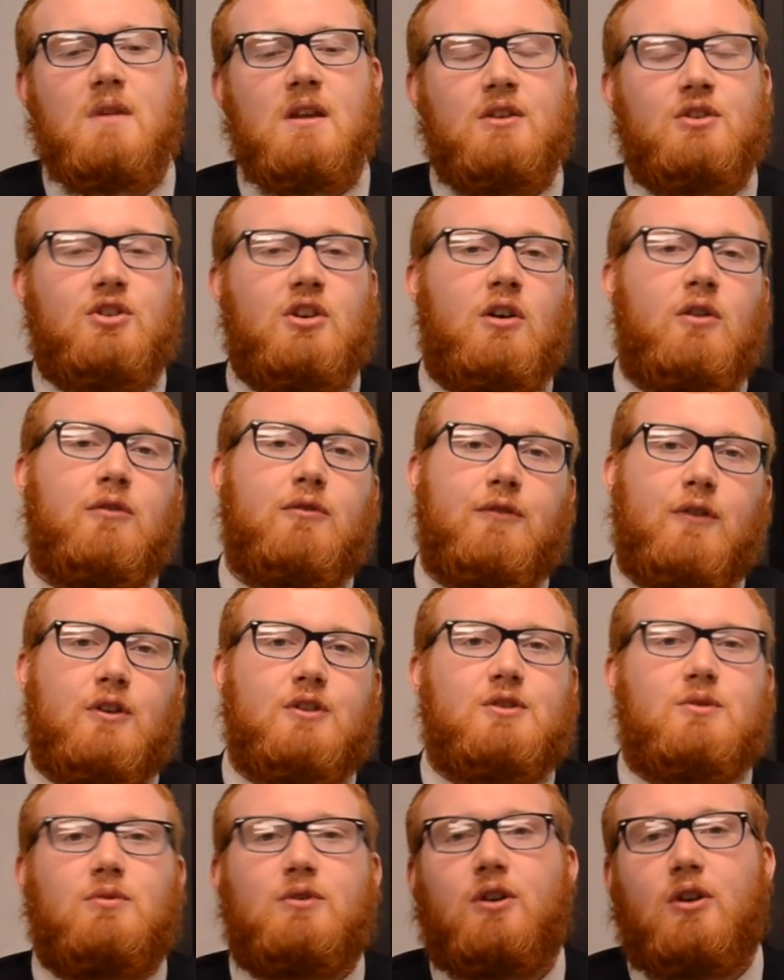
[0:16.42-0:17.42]
So
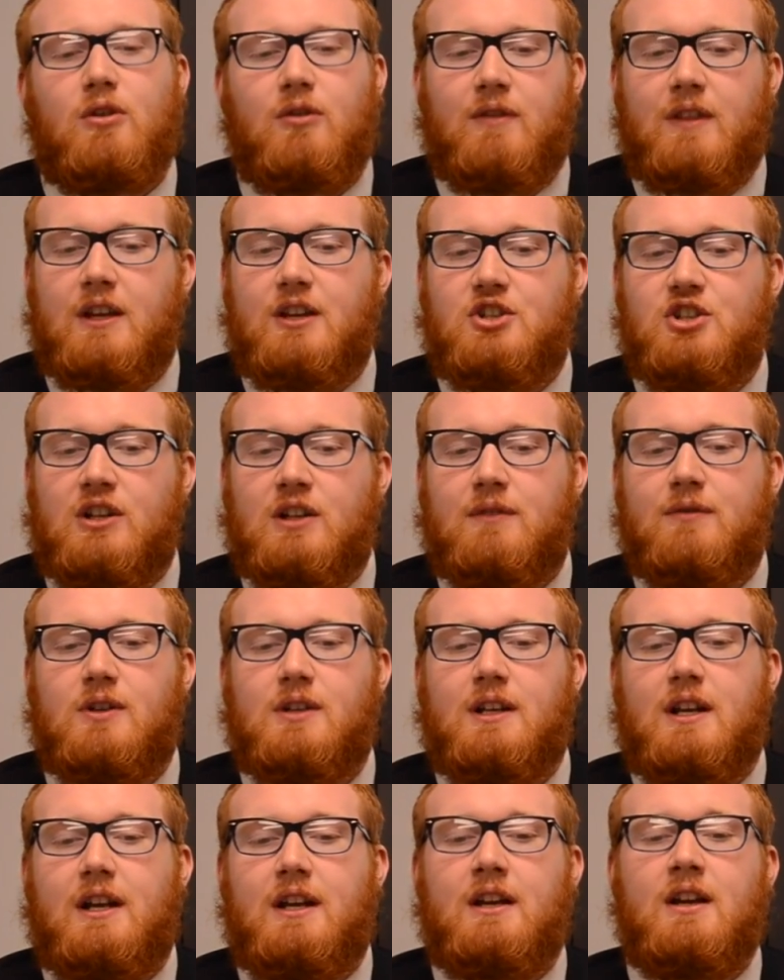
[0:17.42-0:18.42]
first we'll go over the agenda for
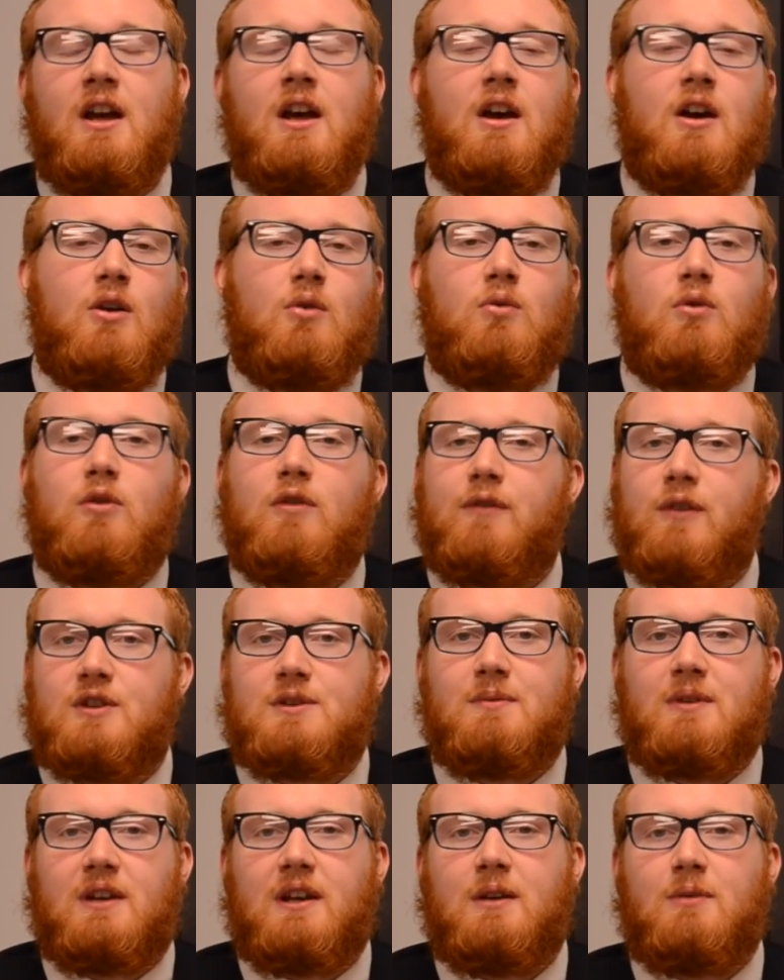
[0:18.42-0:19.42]
today. We'll
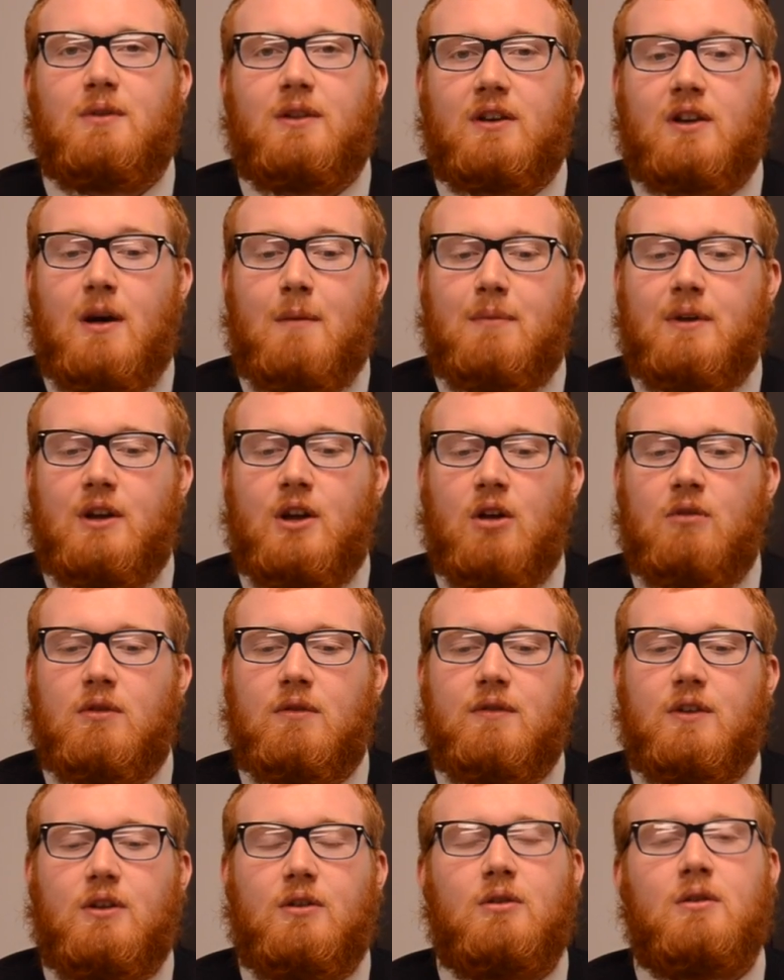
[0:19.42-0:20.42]
first begin with a company
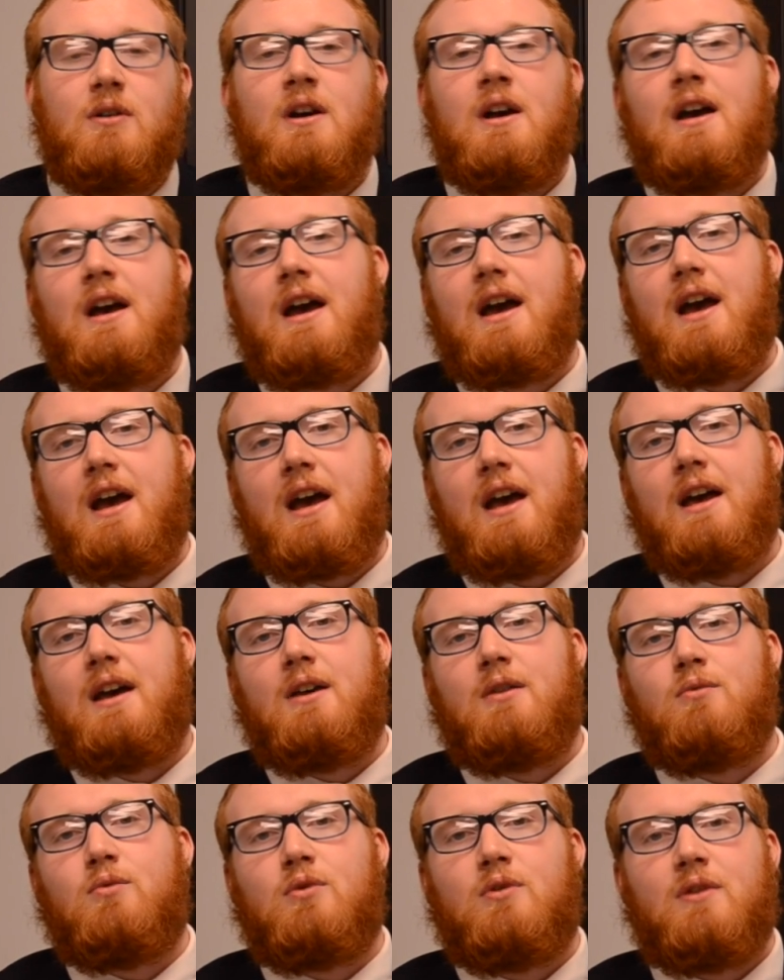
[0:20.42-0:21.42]
overview,
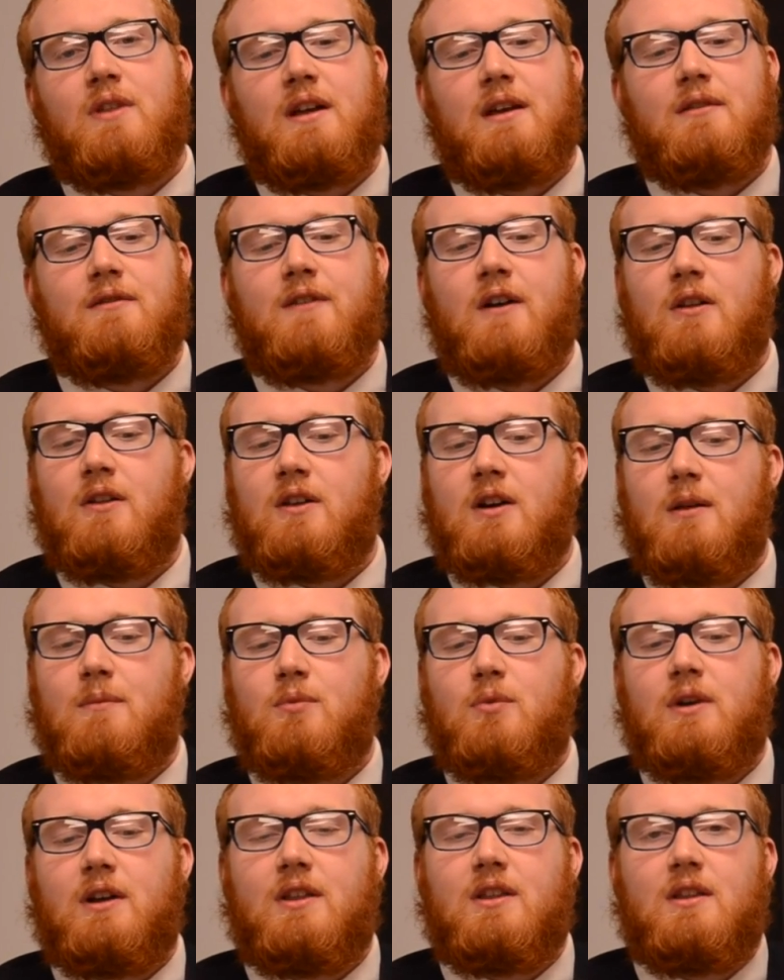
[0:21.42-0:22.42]
and we'll then follow it
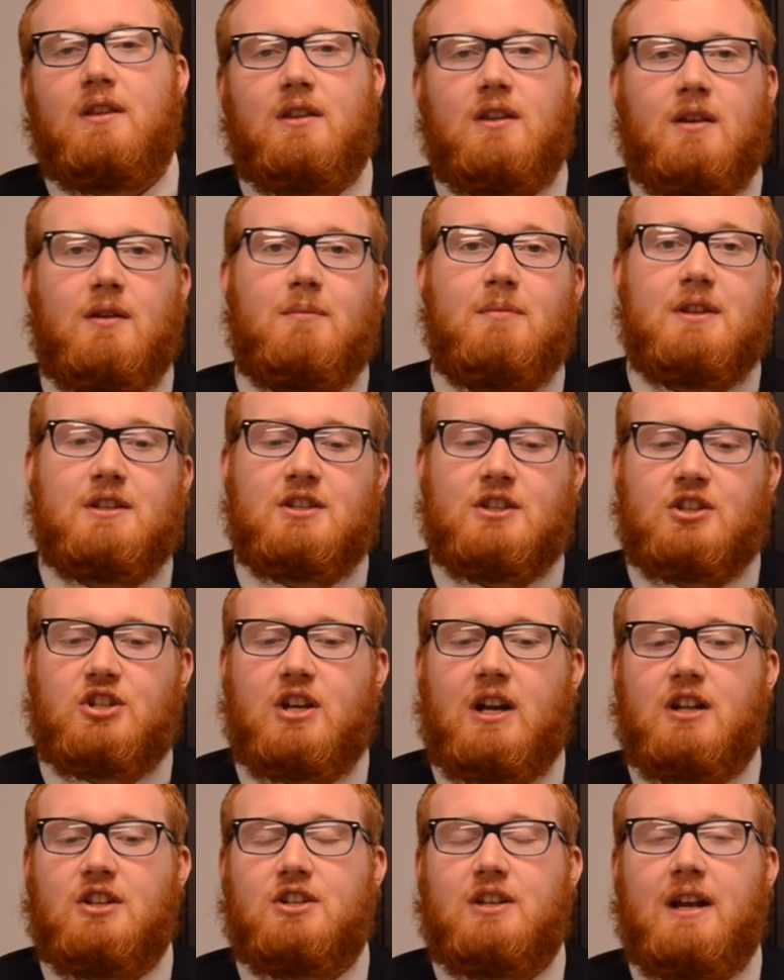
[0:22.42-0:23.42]
up with a business
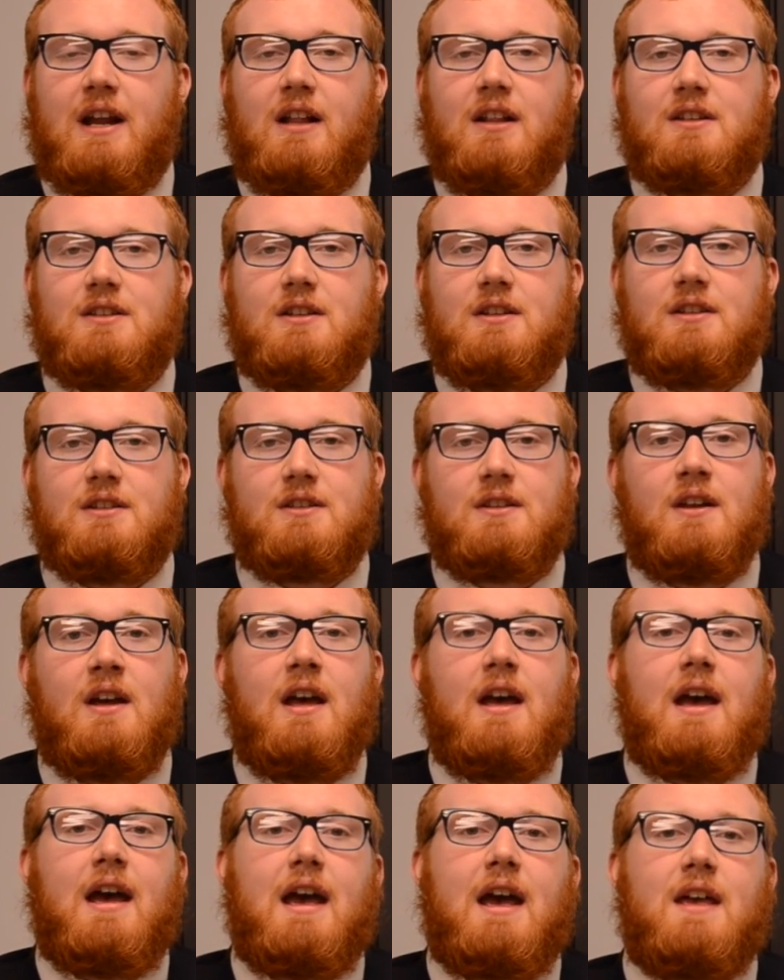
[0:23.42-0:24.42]
challenge analysis,
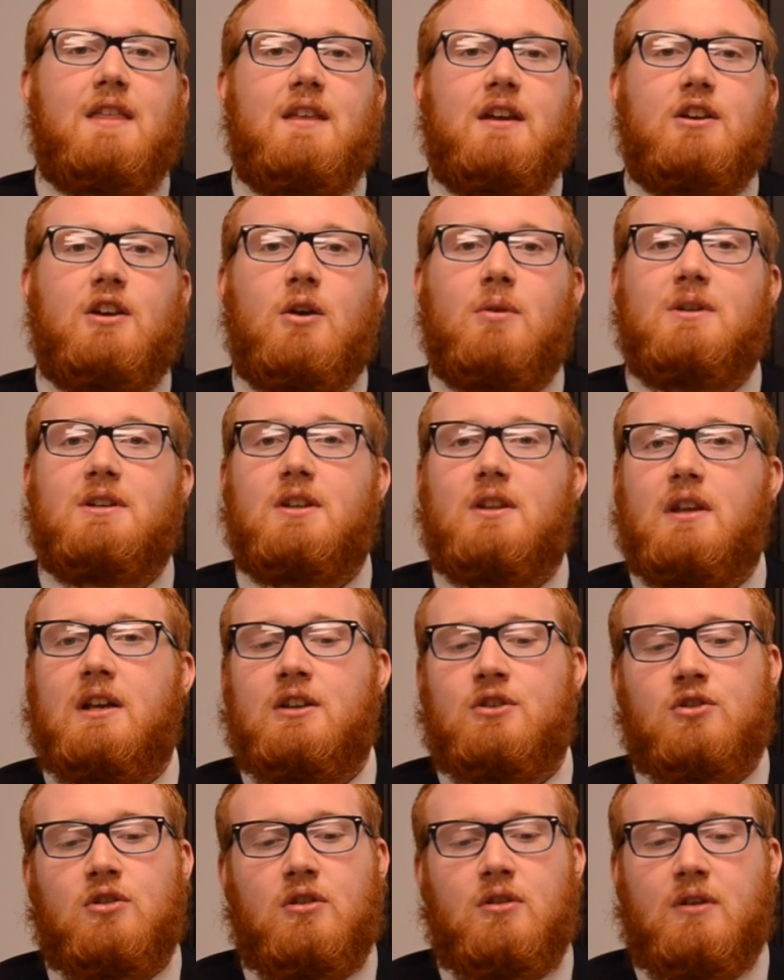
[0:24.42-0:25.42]
and then go into the
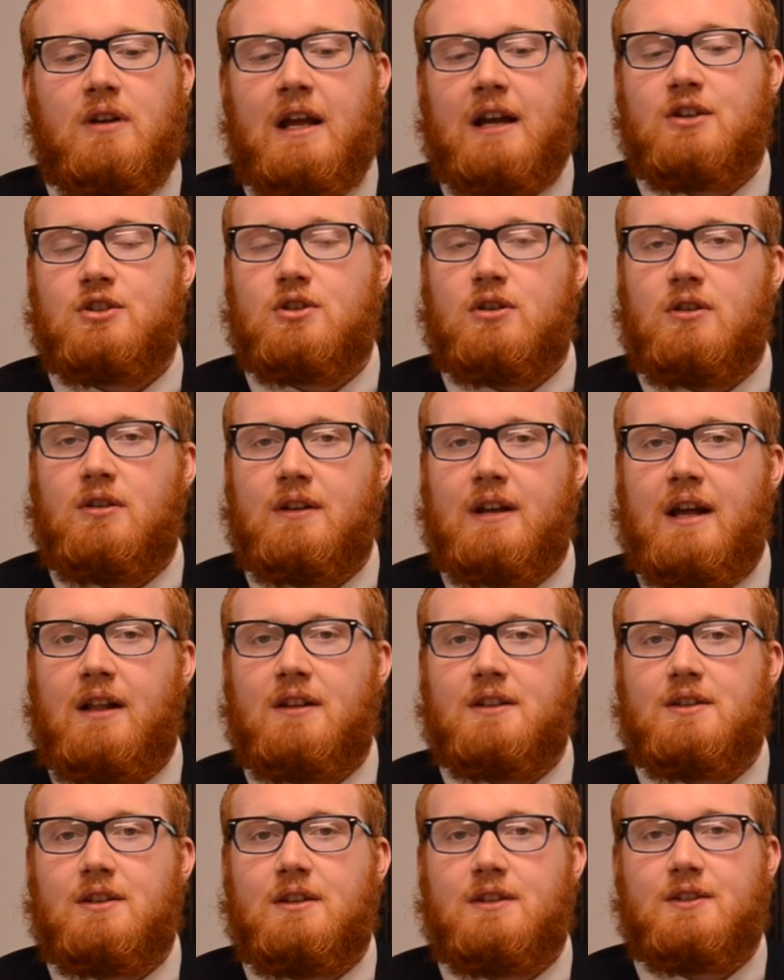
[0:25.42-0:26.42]
internal and external
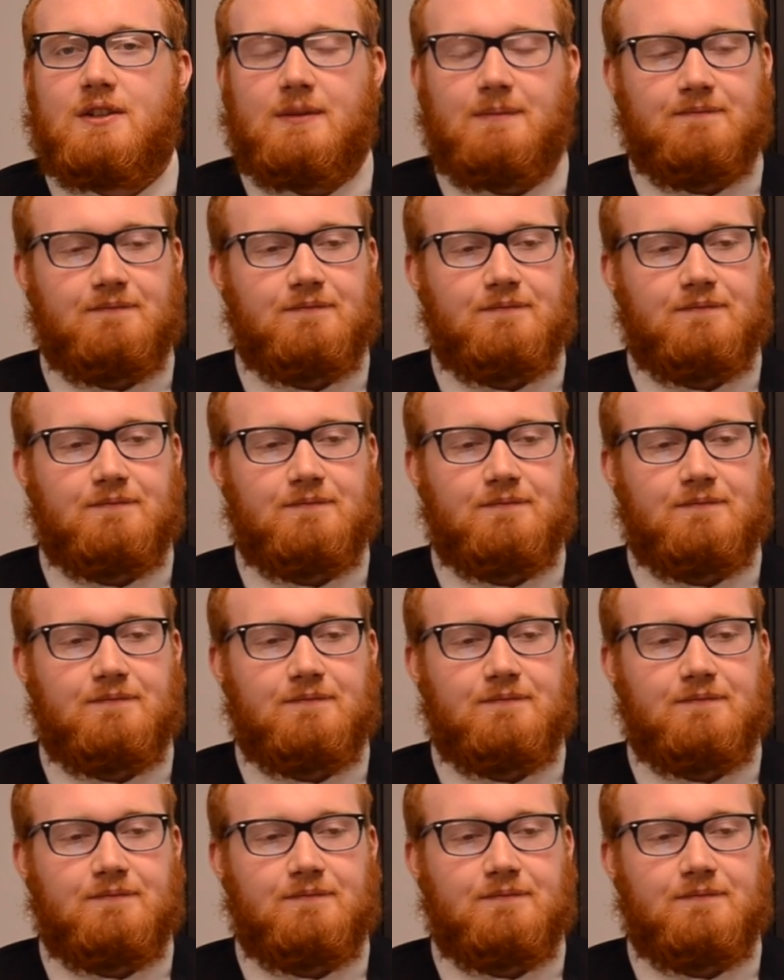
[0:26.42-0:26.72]
analysis,